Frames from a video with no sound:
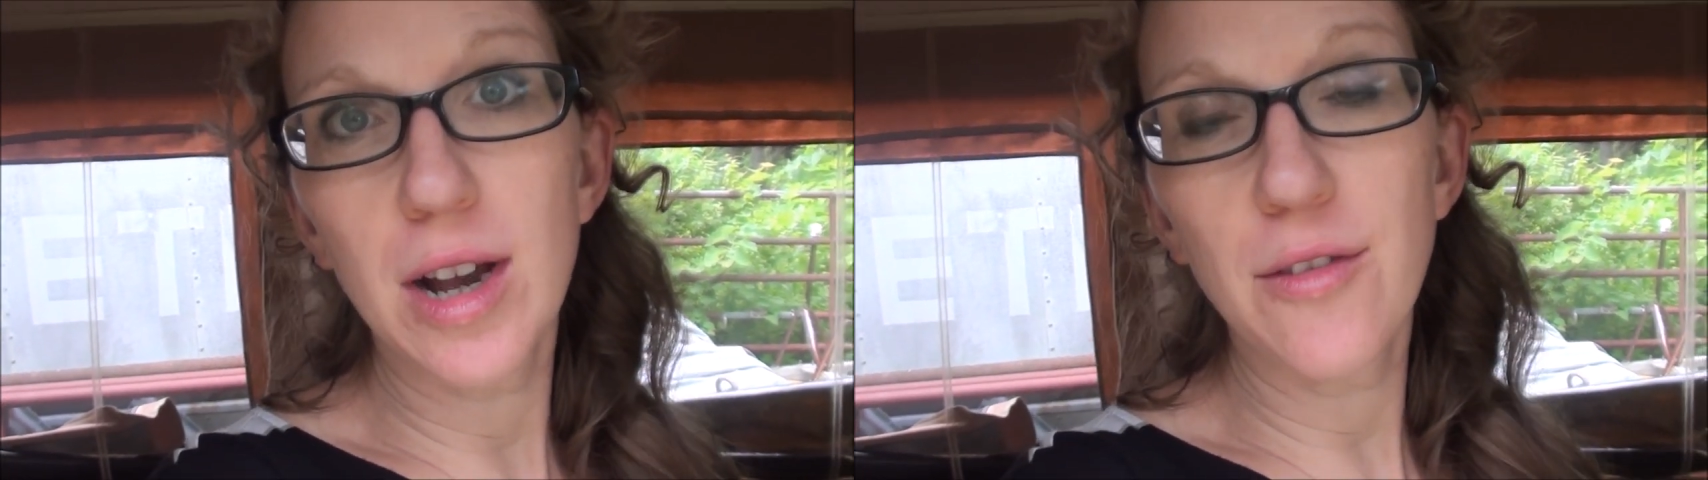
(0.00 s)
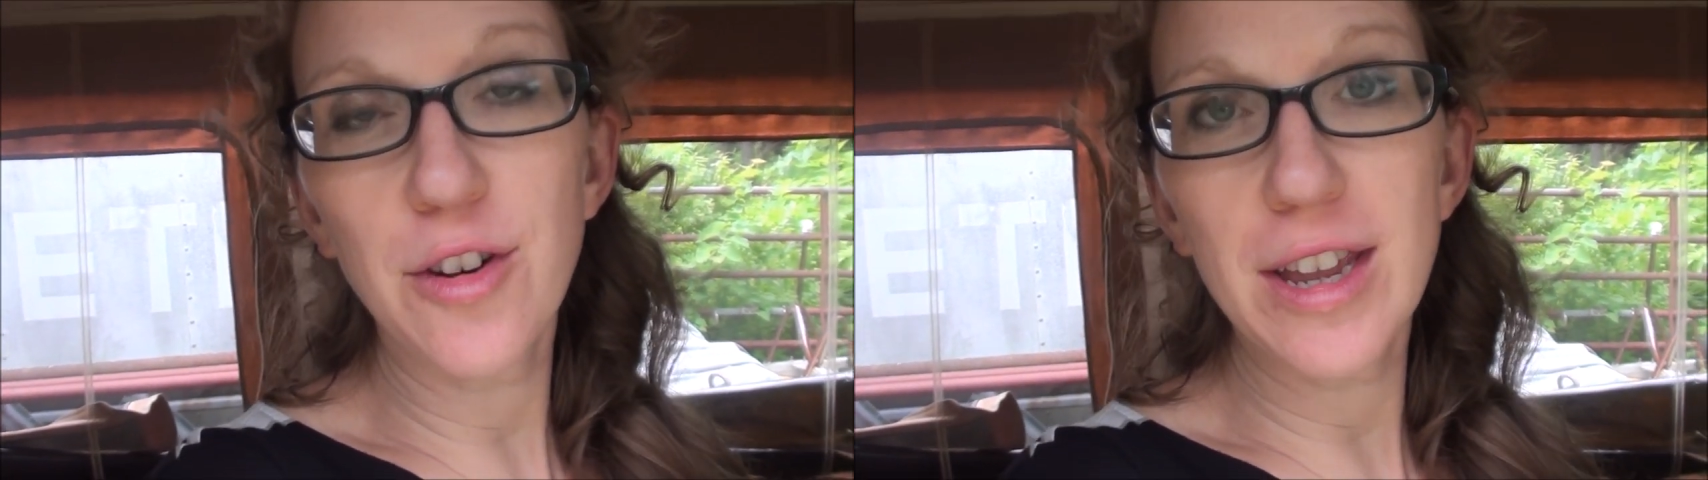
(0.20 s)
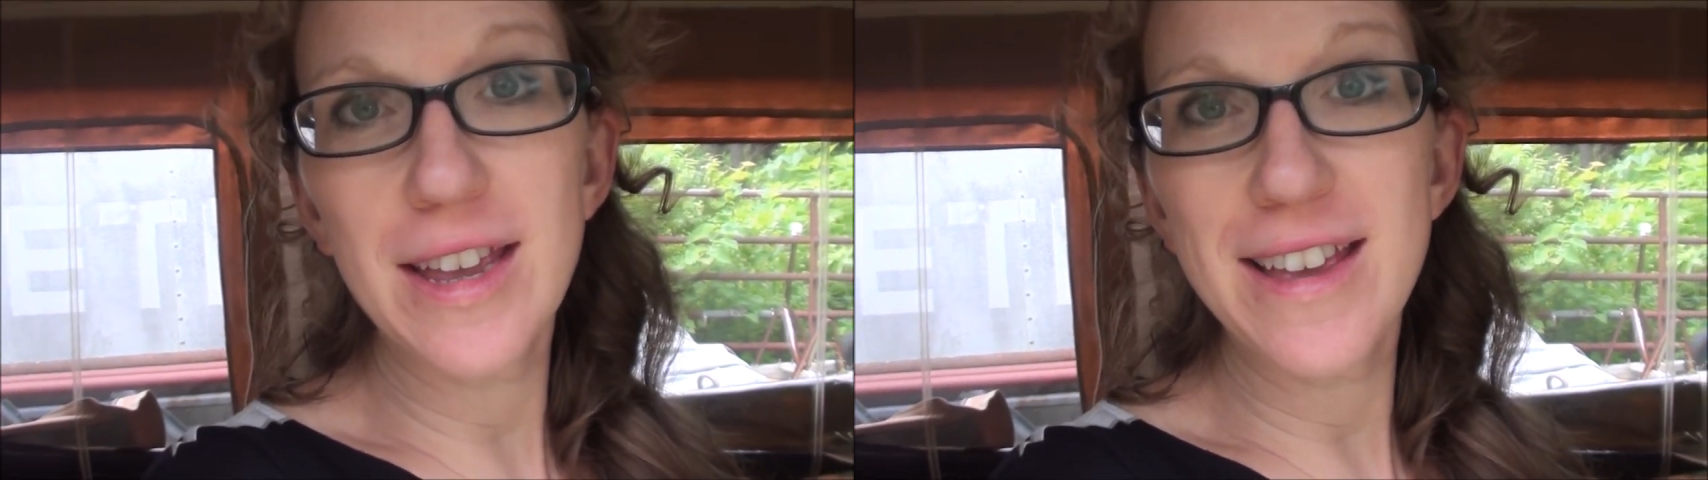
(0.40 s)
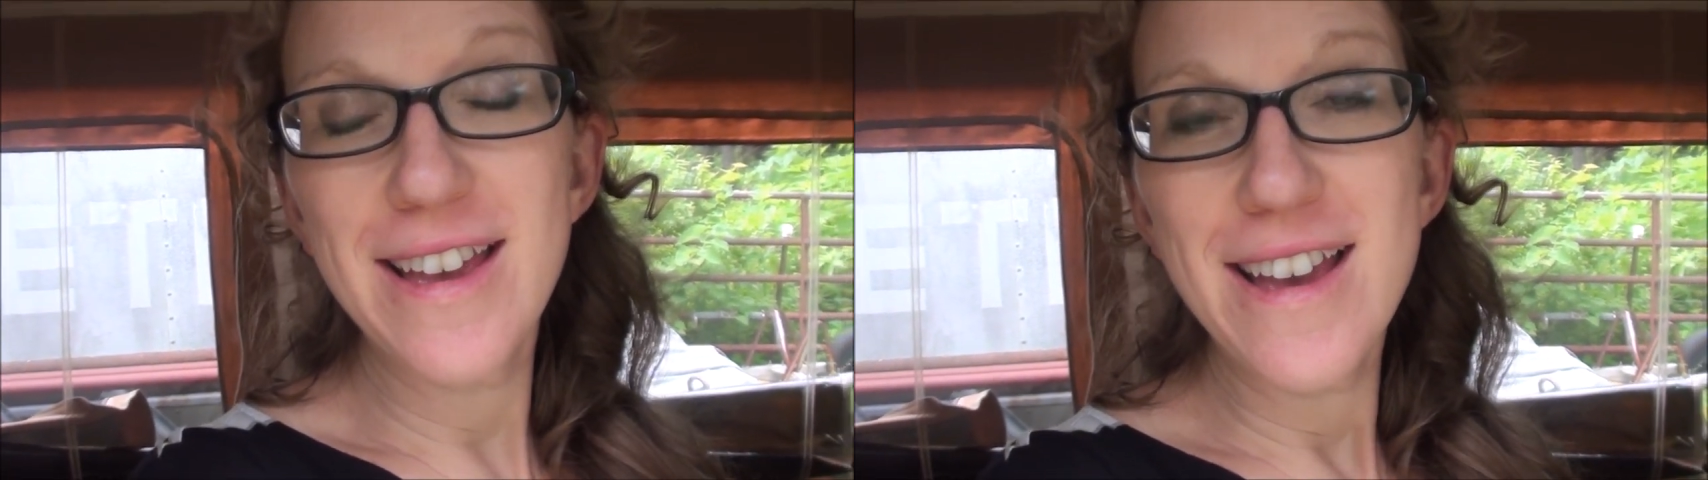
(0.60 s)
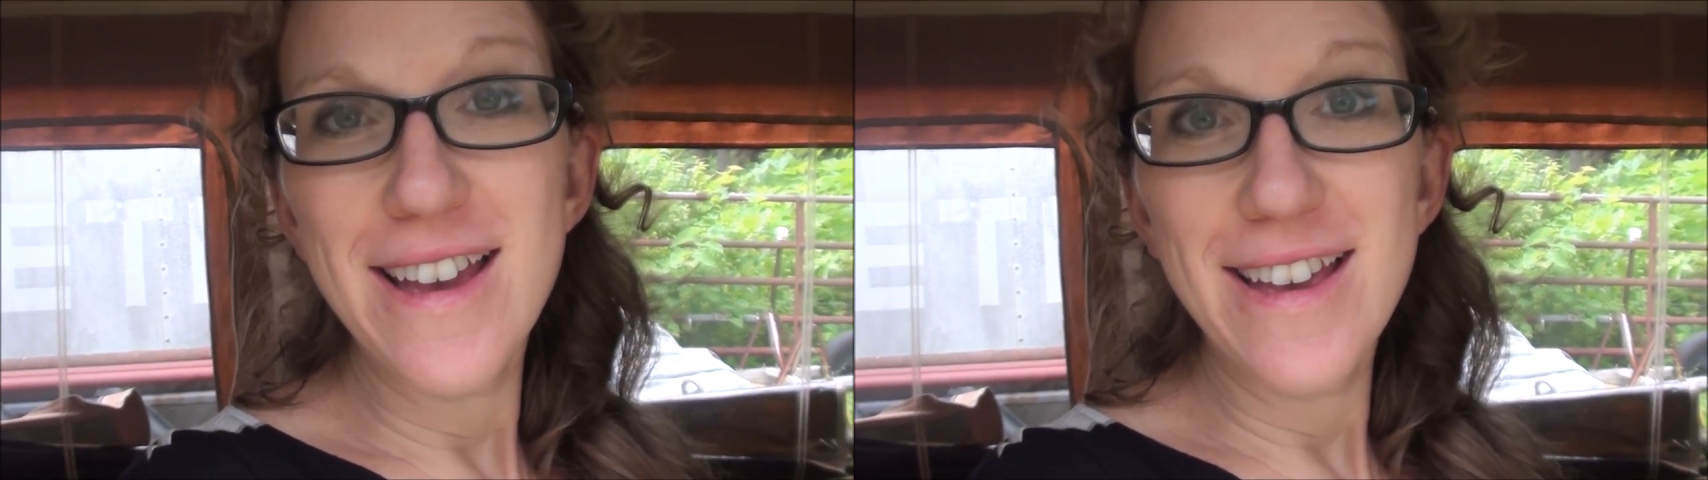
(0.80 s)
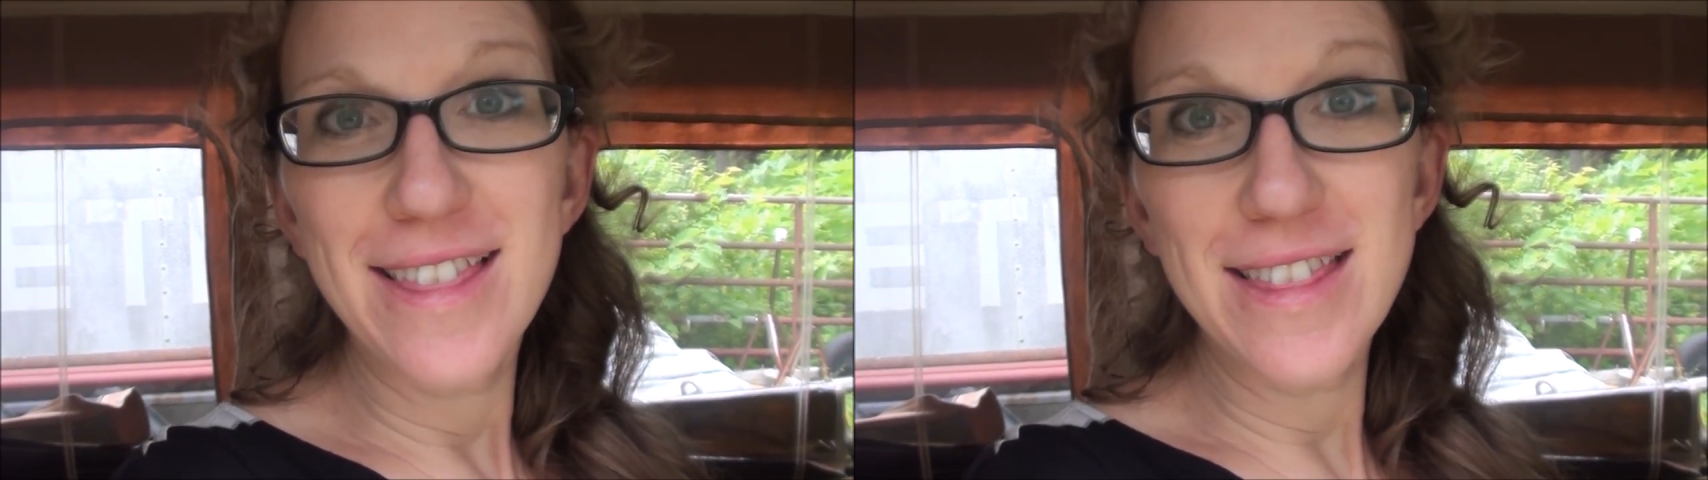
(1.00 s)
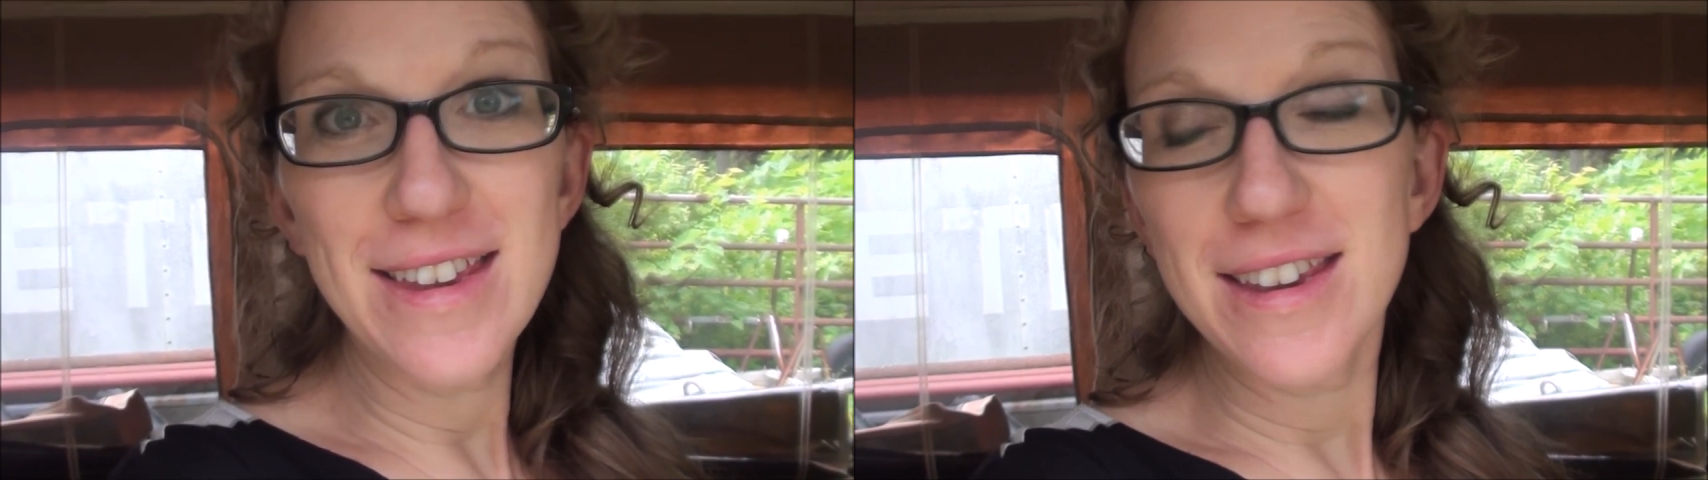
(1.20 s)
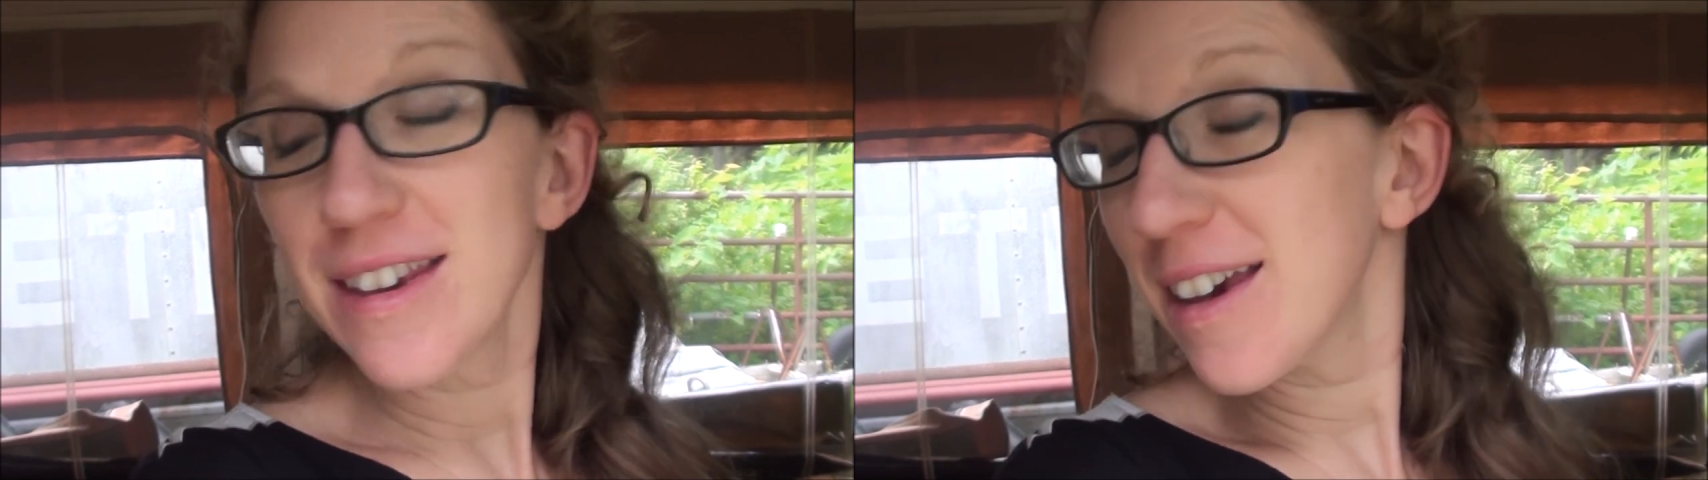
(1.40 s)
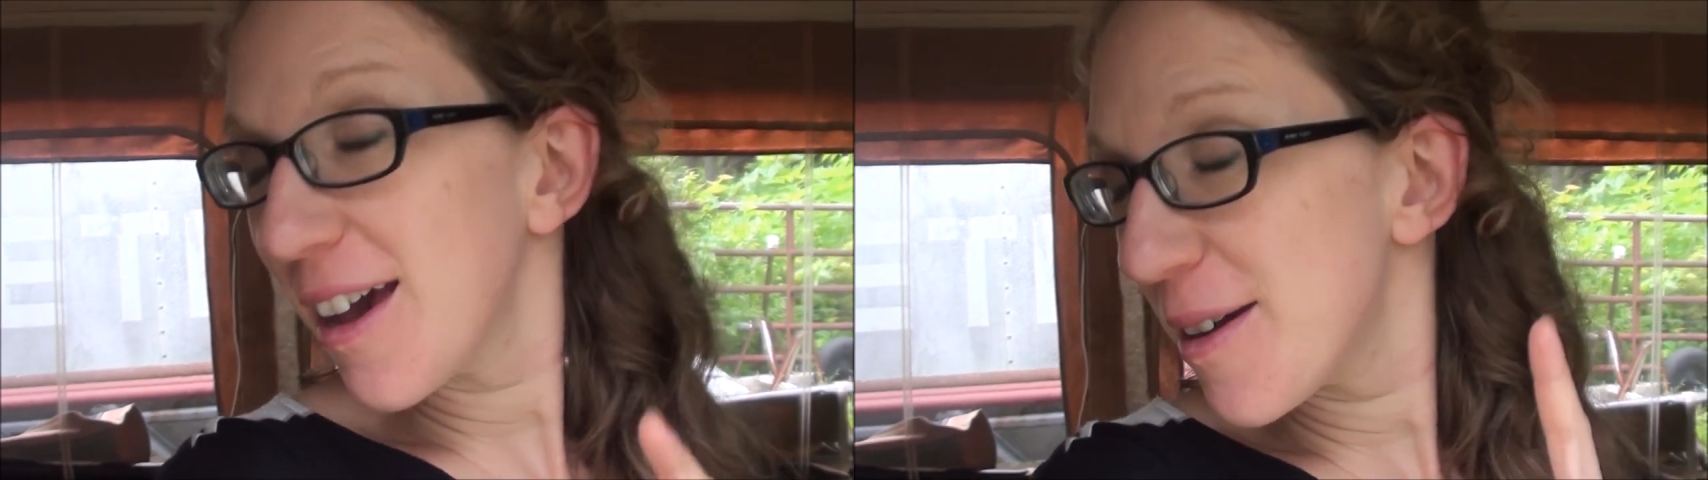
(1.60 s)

covering the